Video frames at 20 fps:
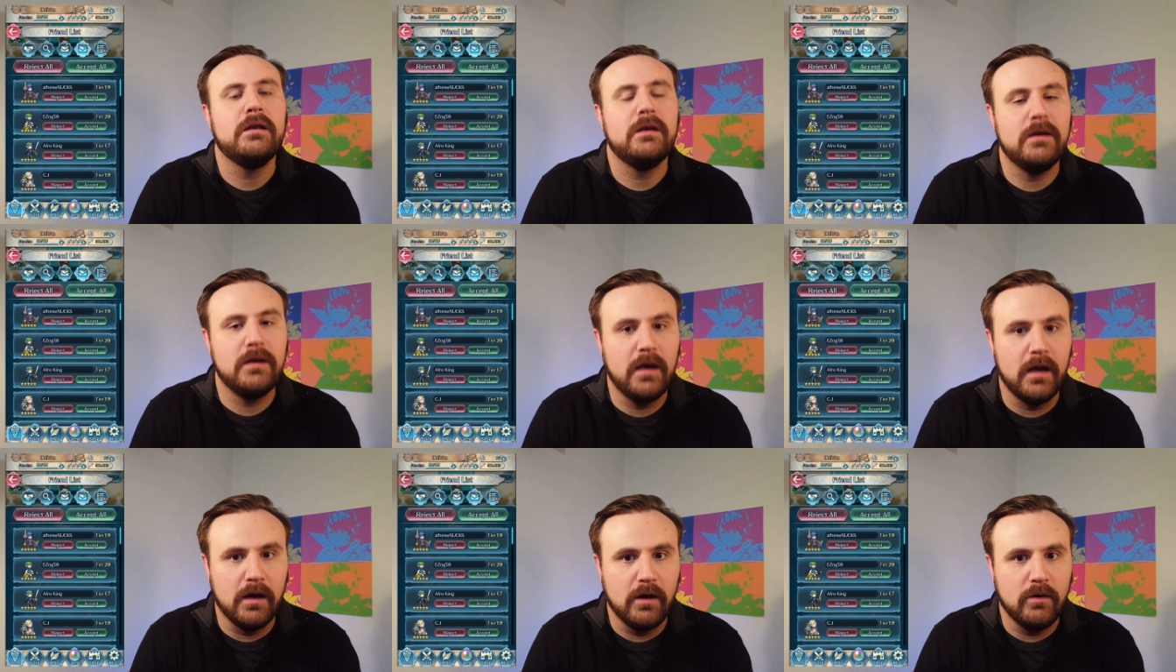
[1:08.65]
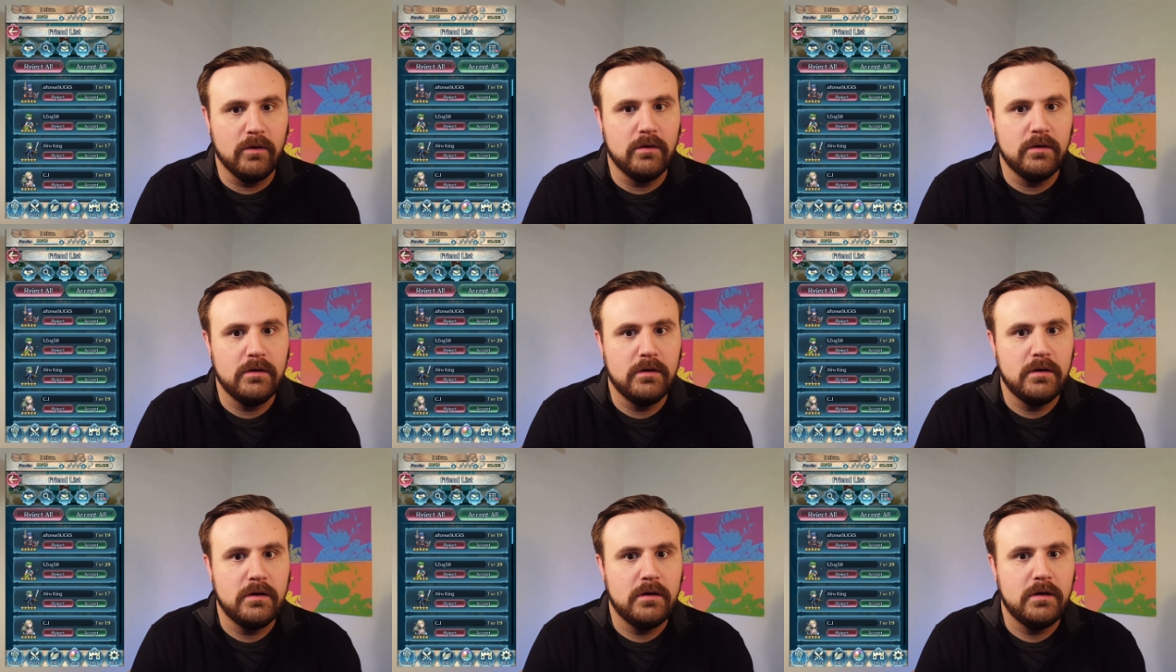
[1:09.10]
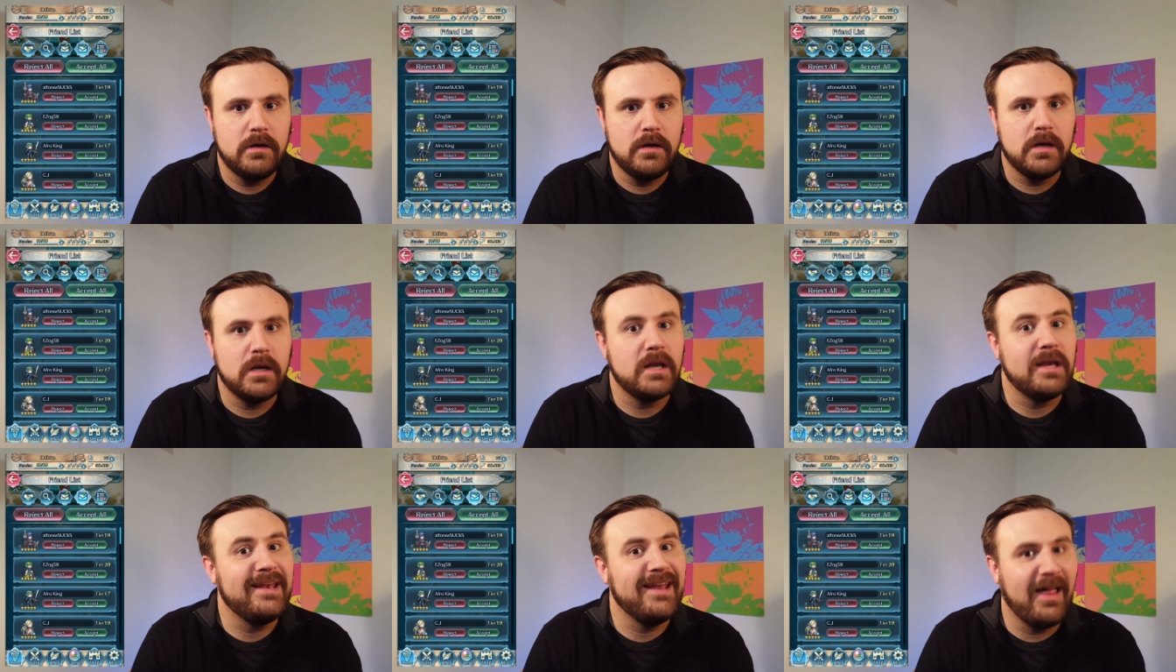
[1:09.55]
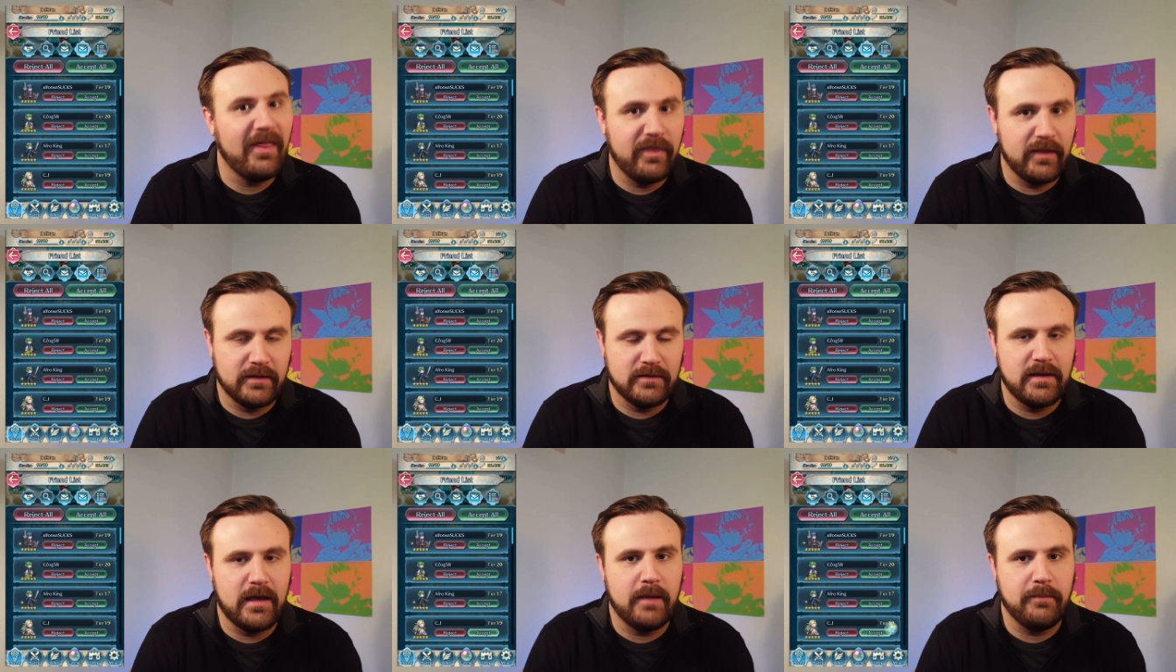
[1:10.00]
No,
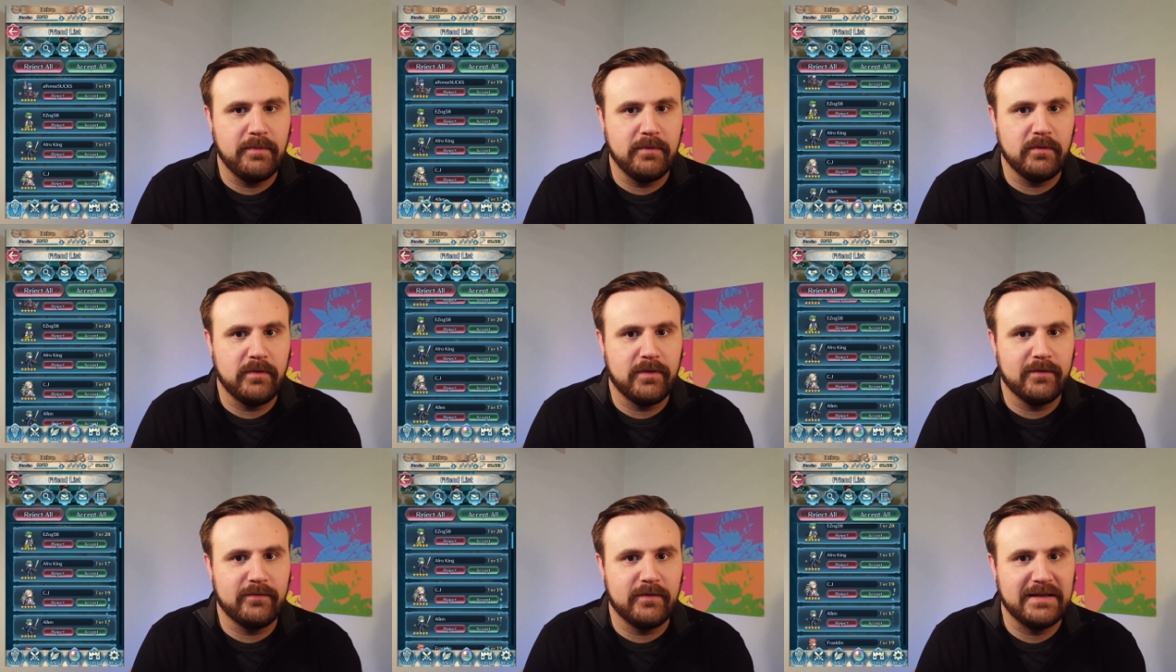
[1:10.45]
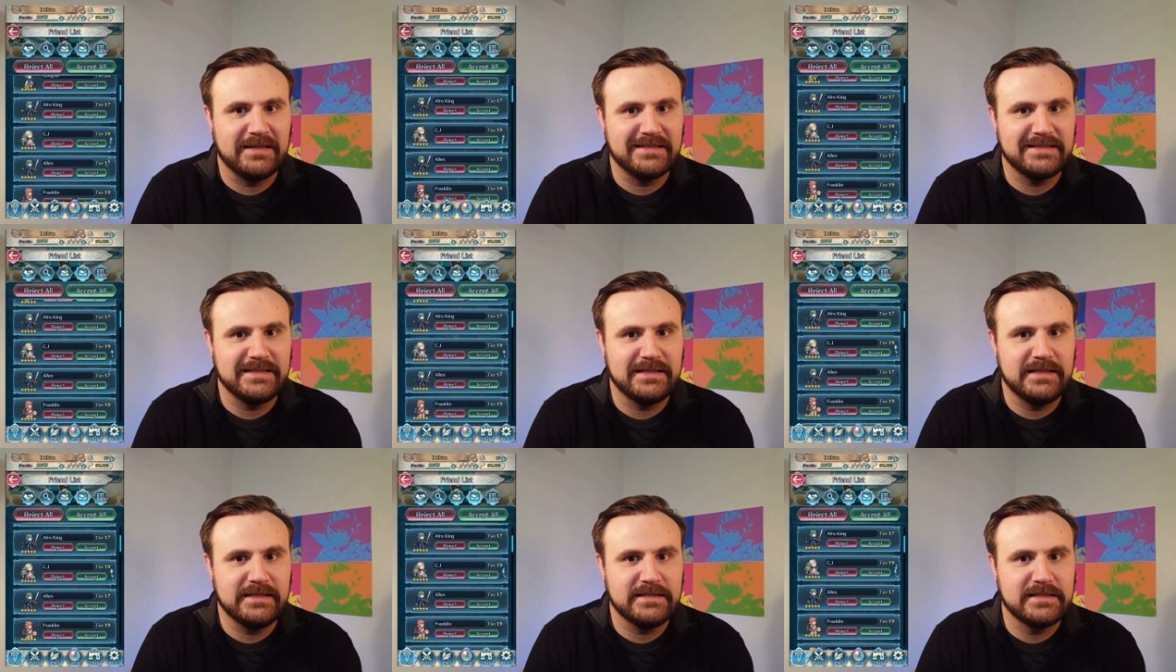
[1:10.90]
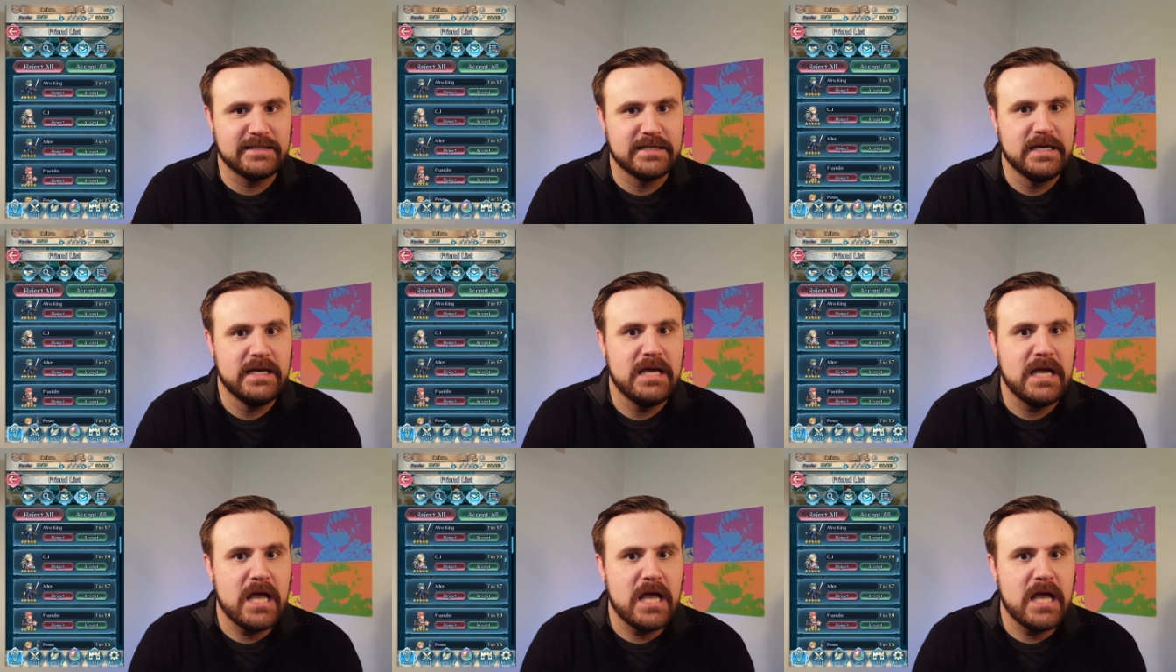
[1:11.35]
nothing's happened with the friends list.